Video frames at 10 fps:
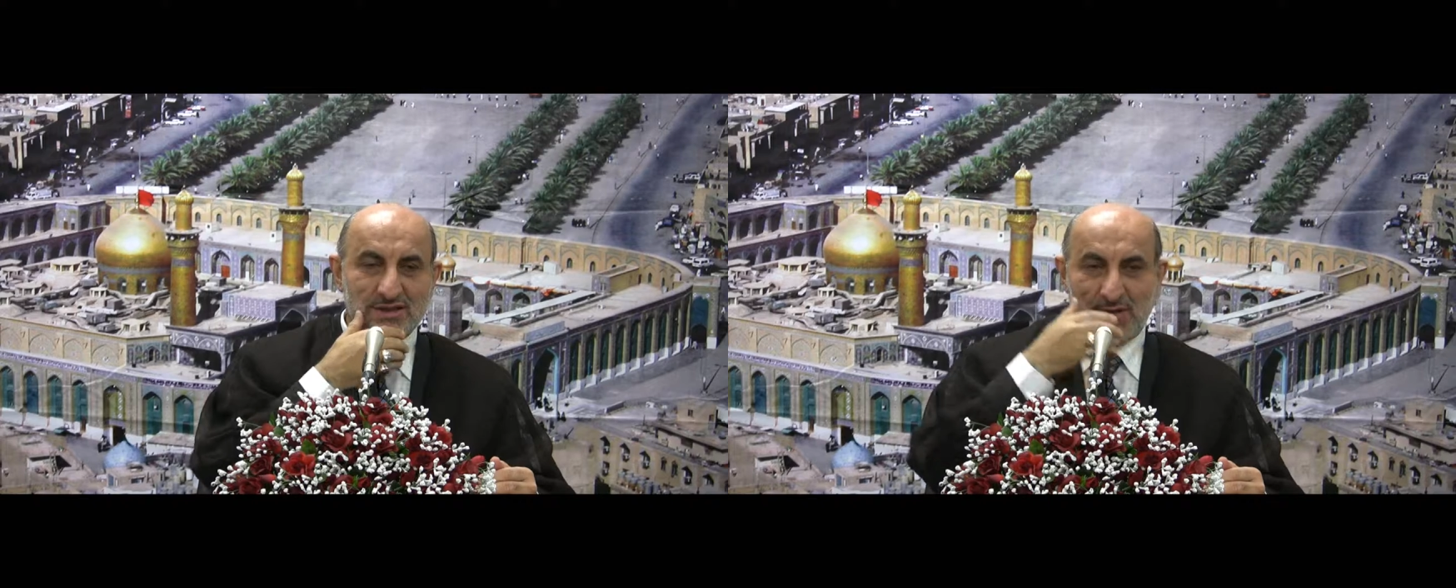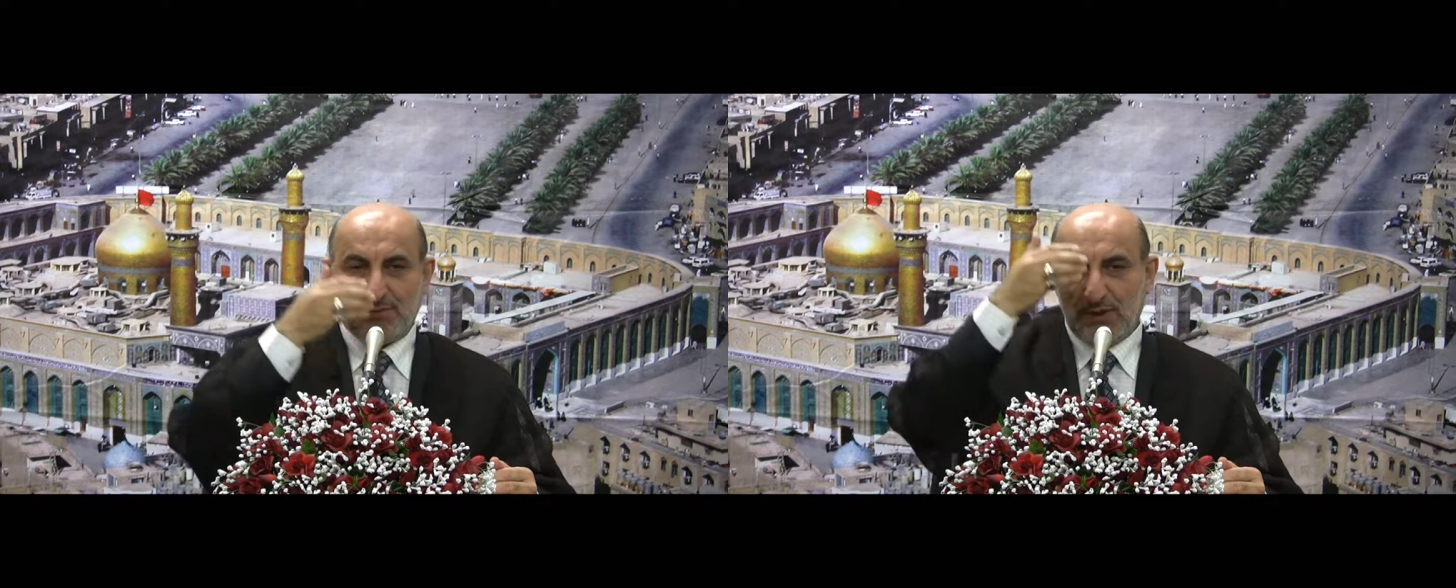
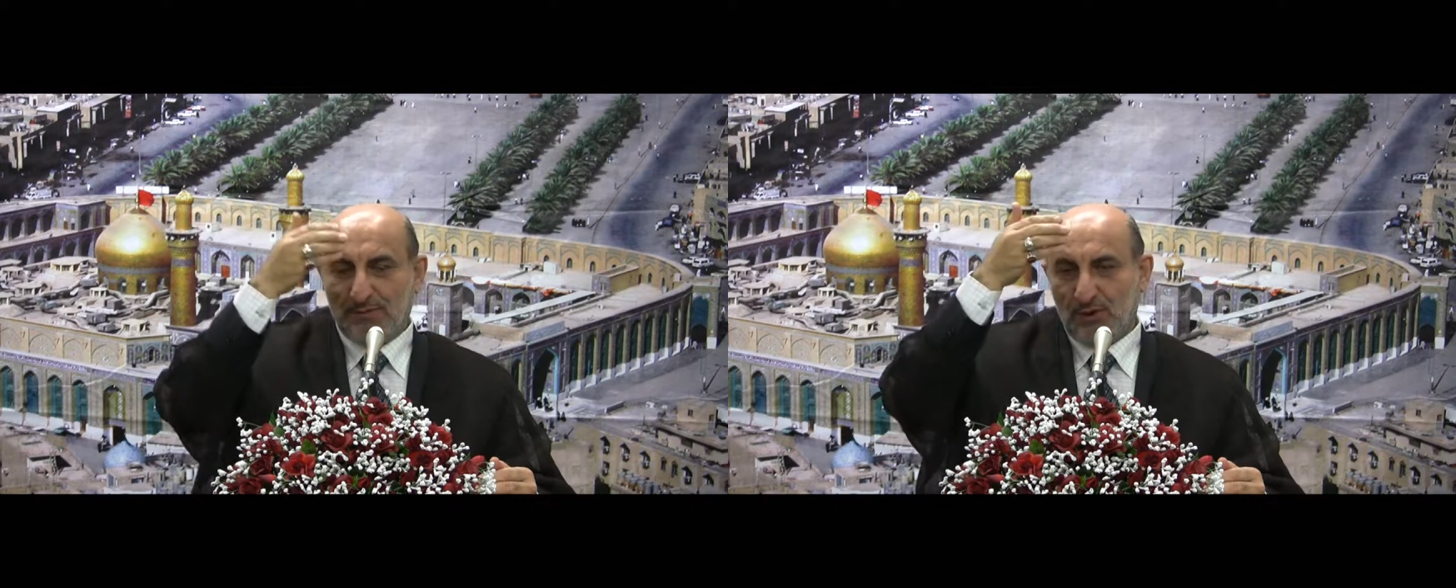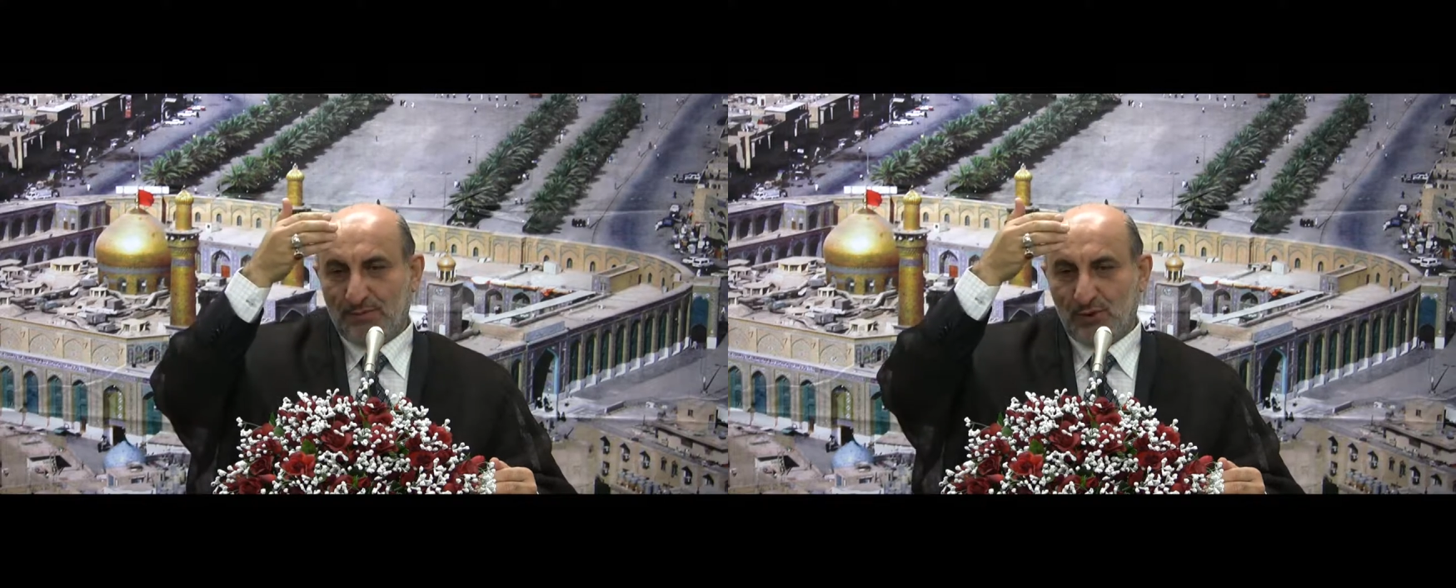Some
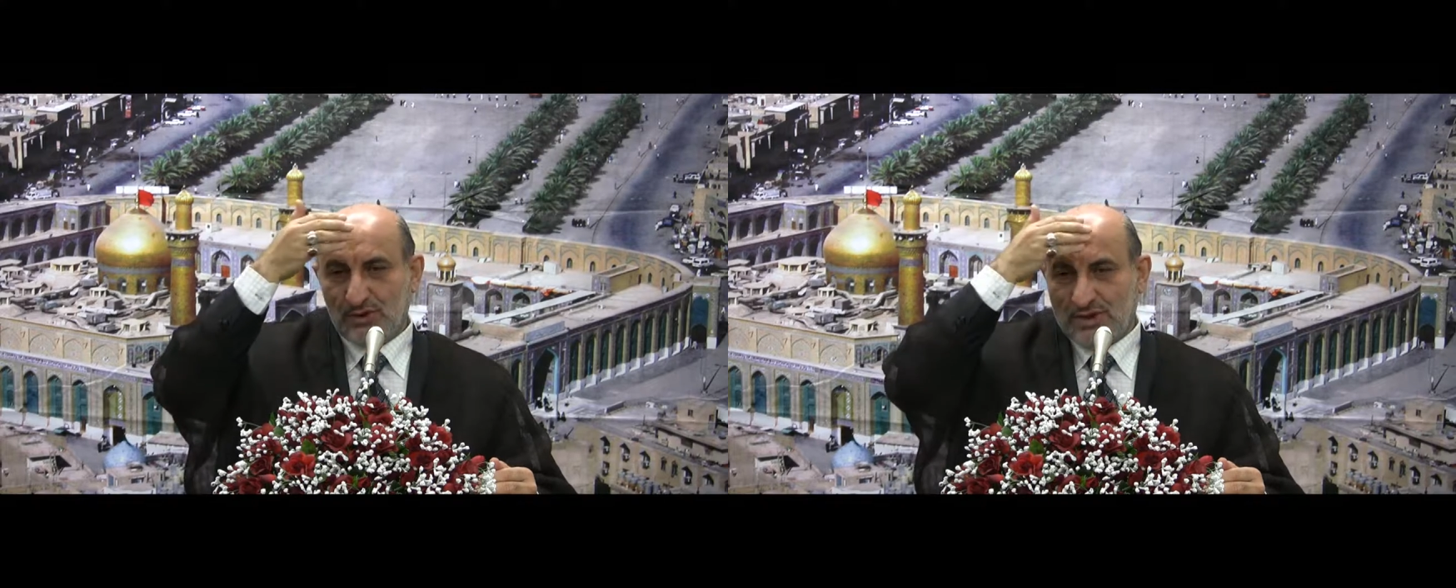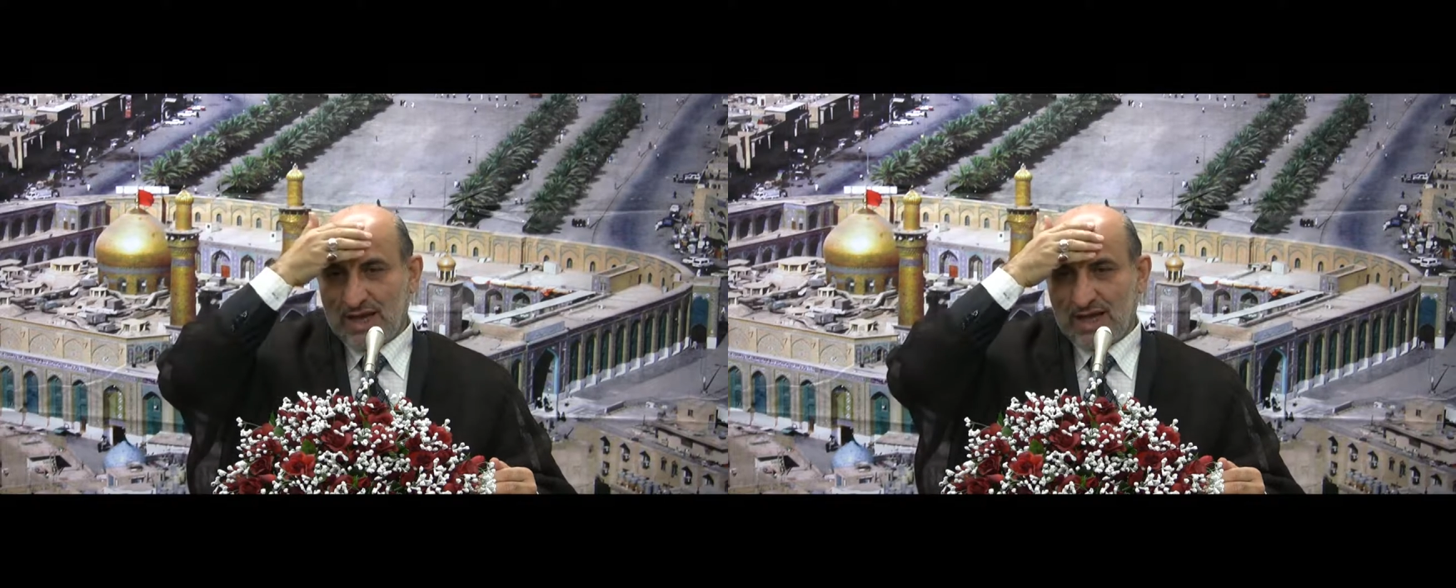people
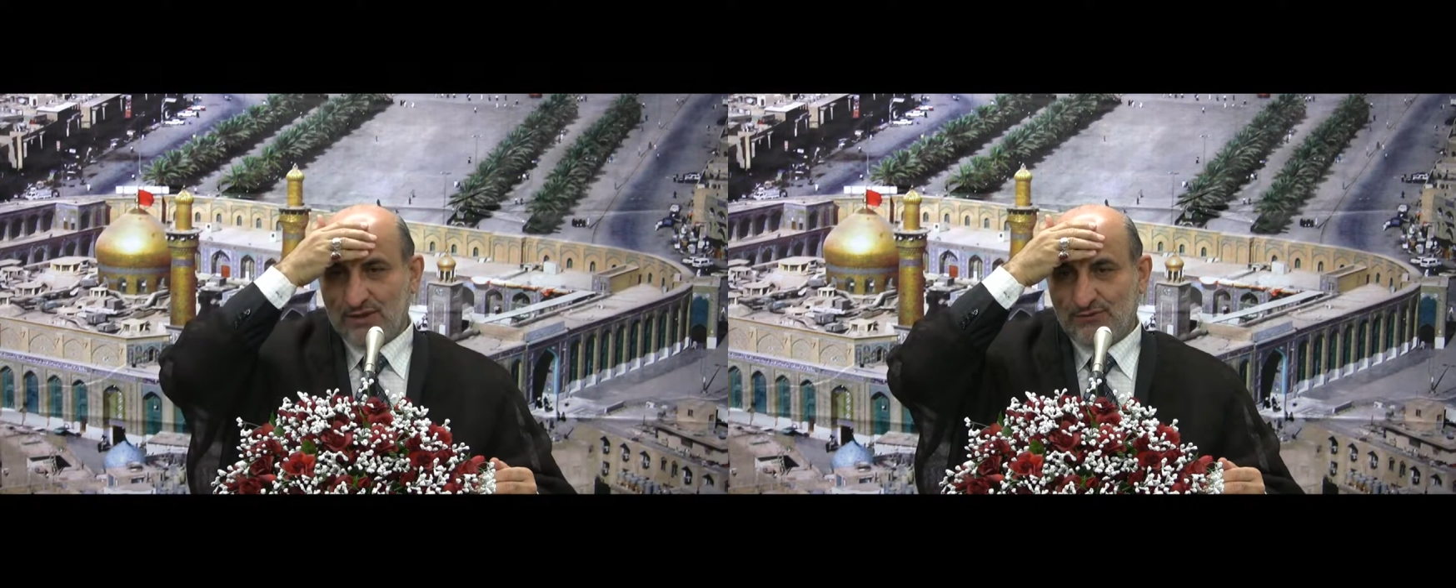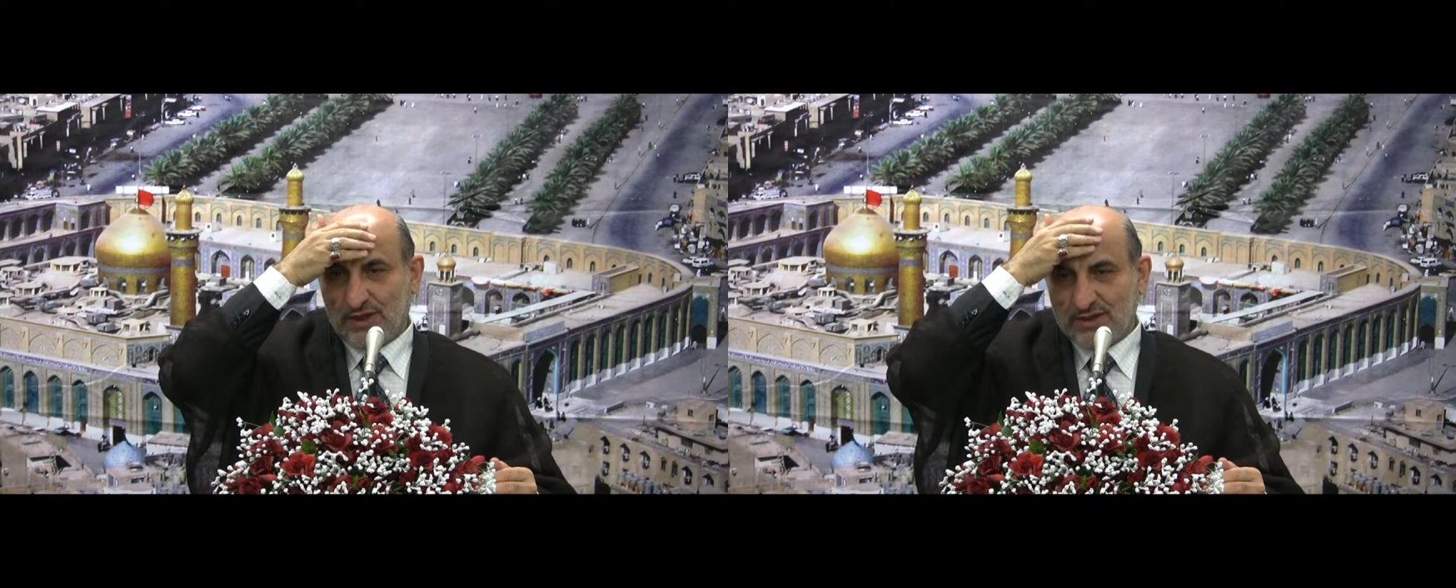put the
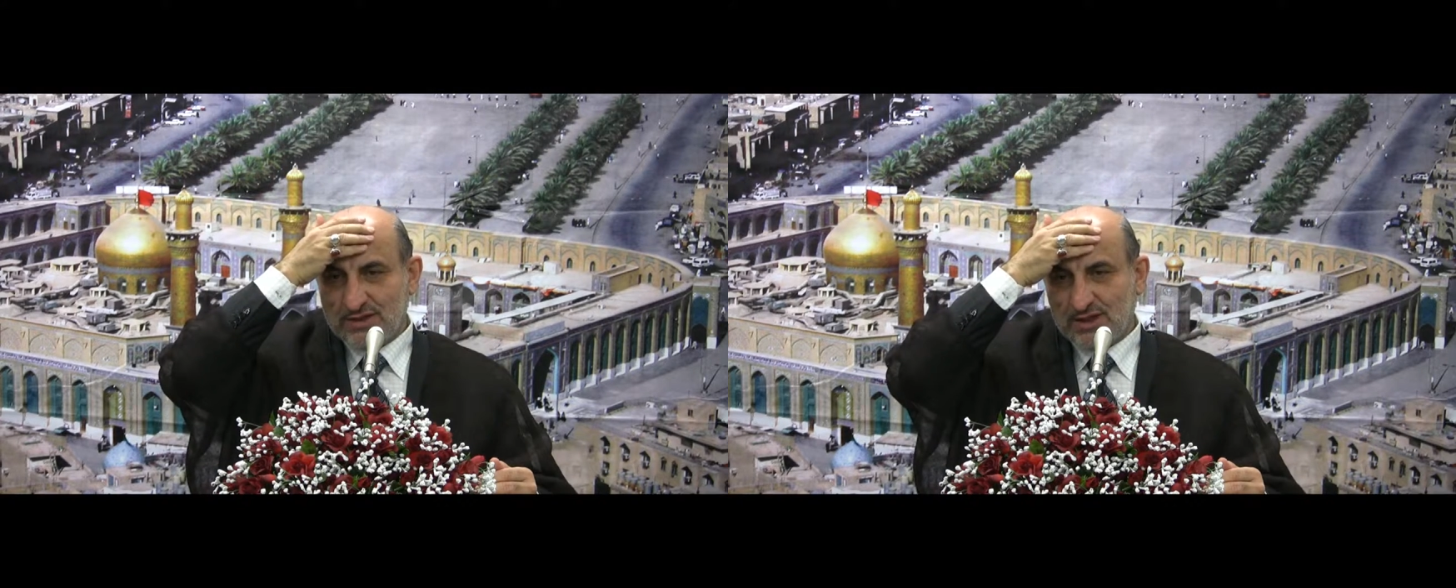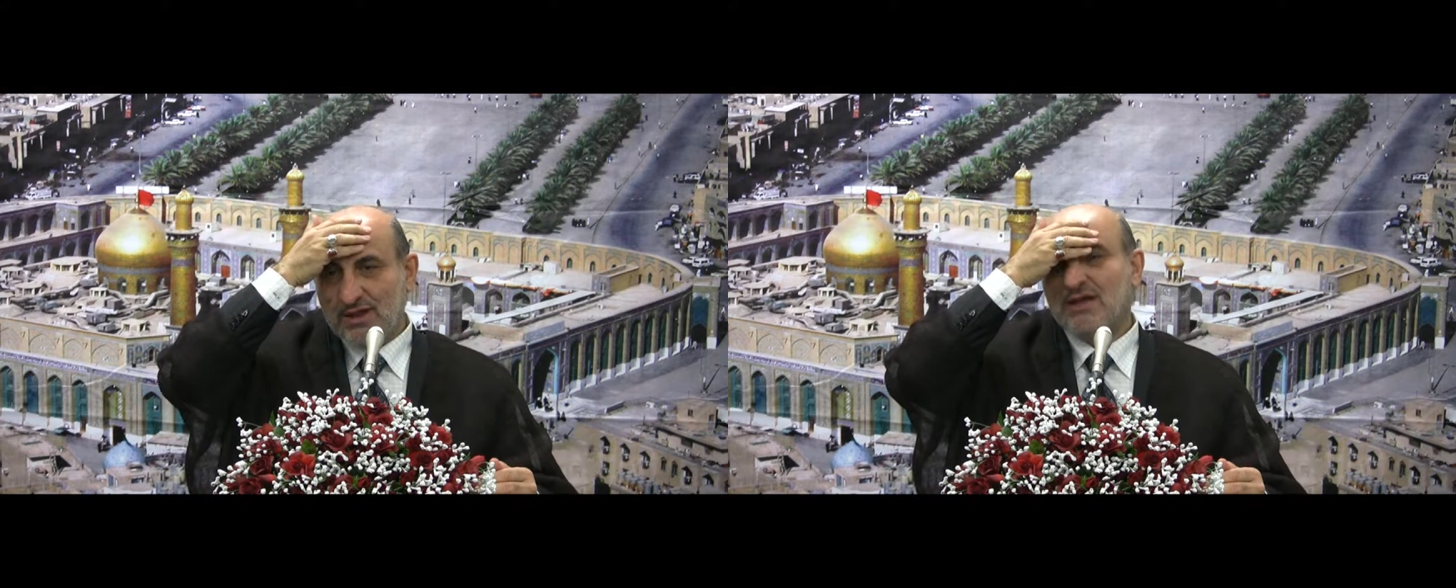hand fixed